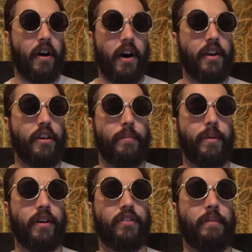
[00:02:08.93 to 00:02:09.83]

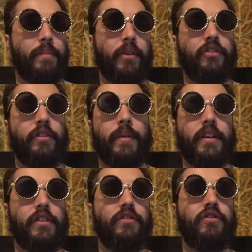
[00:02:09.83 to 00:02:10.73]
audiobooks and post them
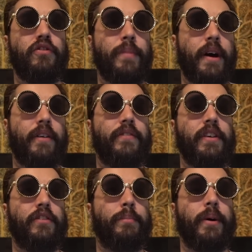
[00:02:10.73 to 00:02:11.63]
on YouTube of
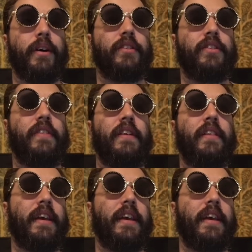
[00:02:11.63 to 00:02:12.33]
these books and then,